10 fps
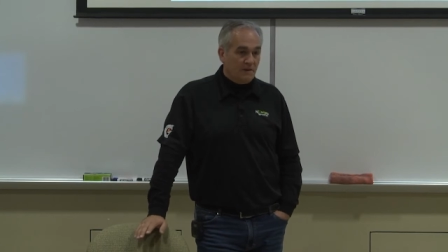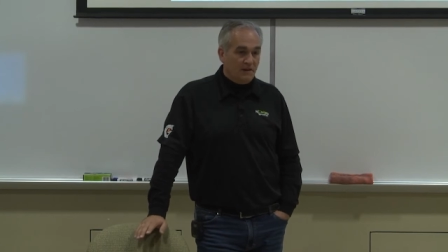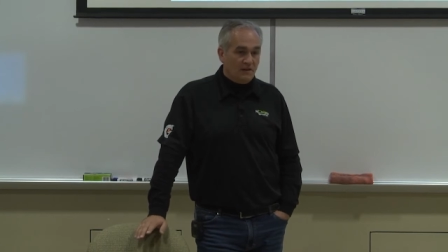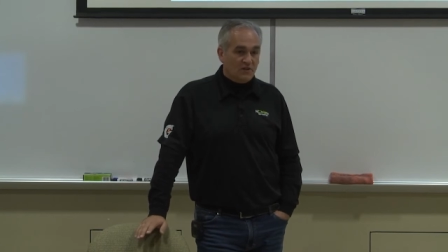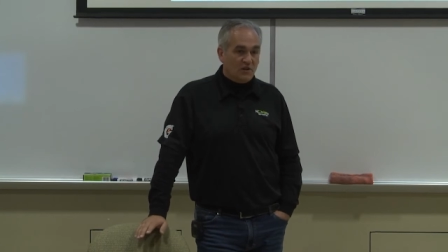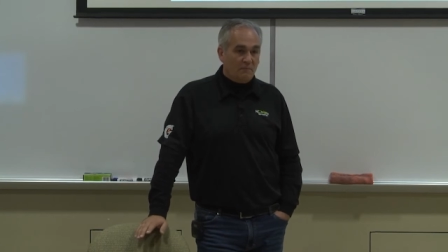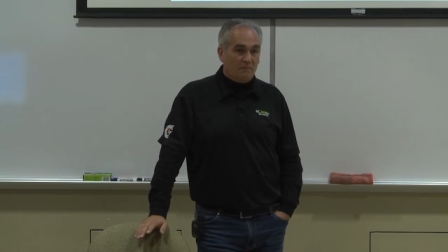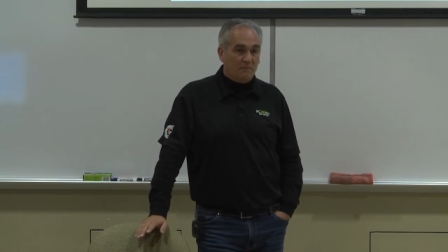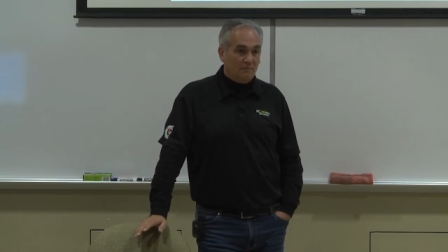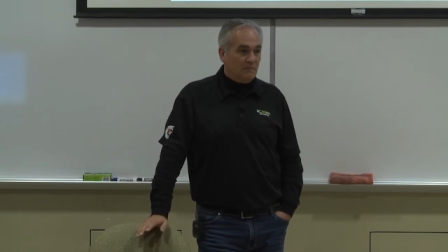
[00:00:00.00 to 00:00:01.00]
I, took a,
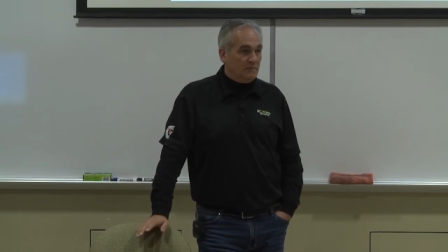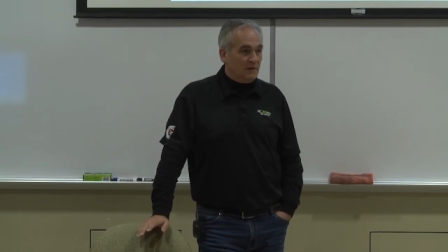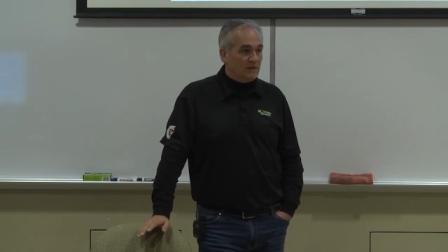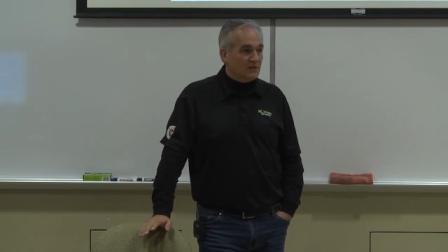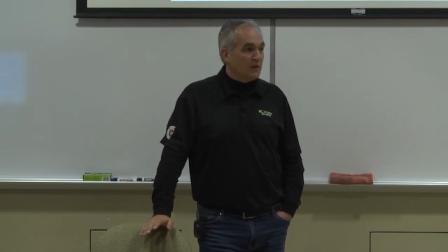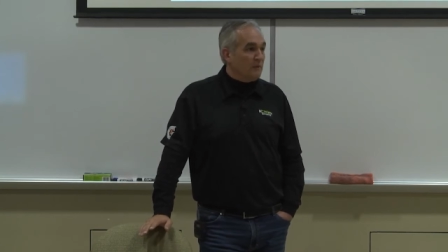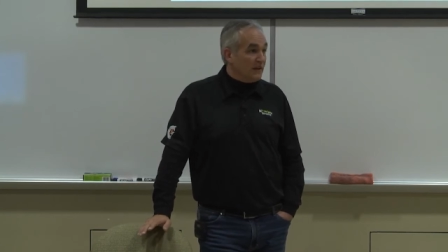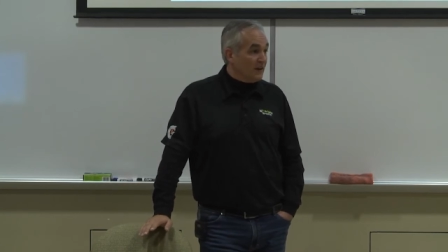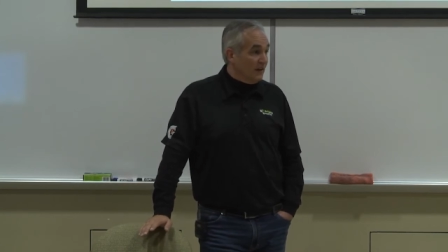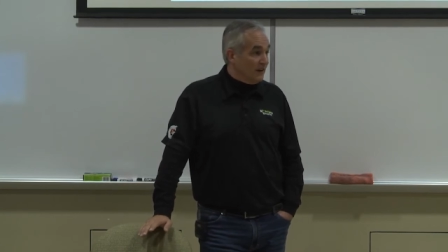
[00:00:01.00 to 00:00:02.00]
I took a
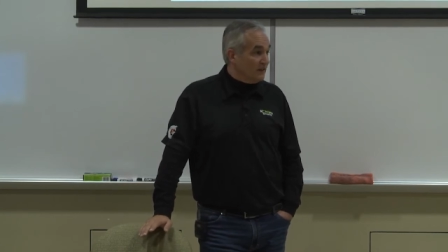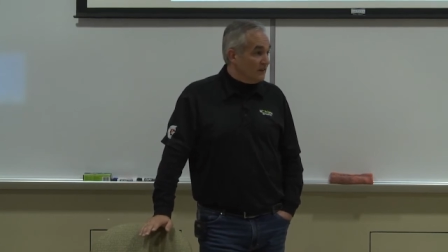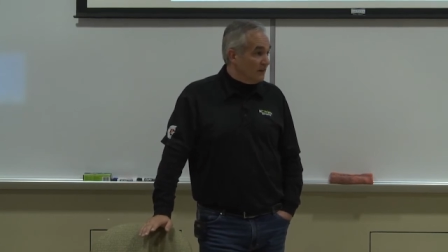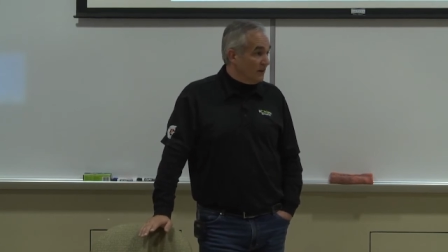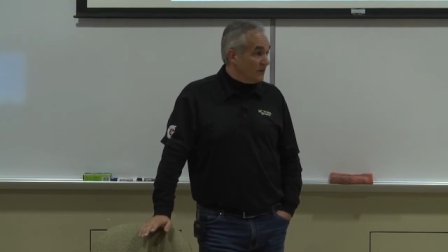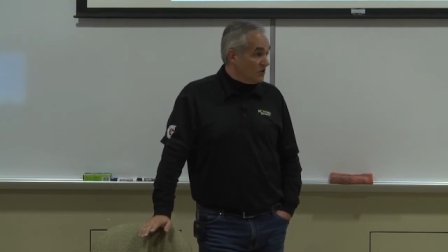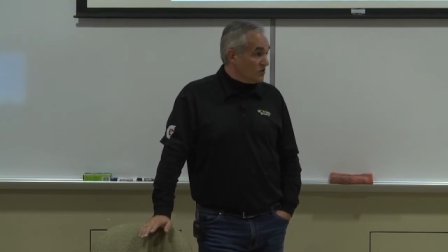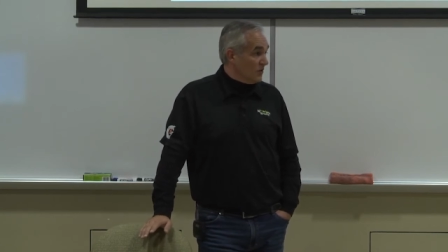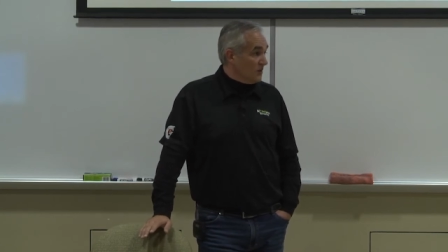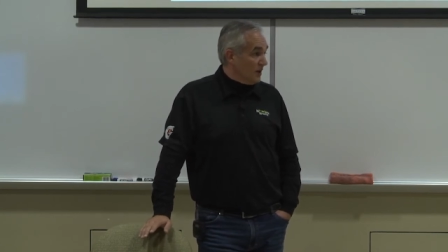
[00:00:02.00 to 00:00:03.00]
pay cut uh, to
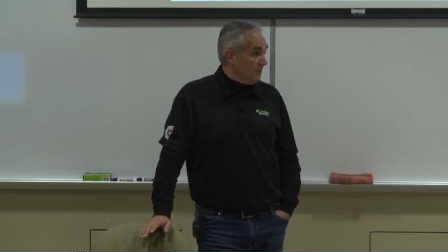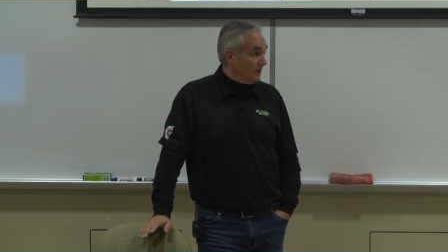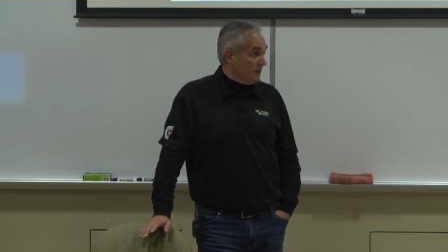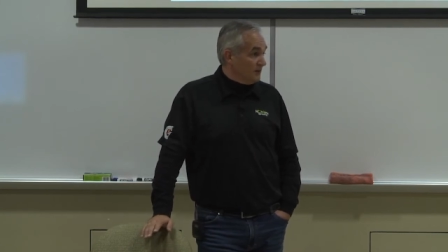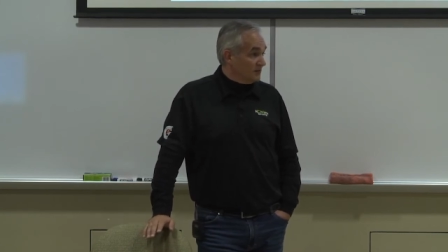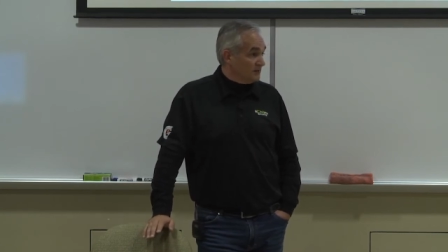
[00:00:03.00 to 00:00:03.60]
join the company.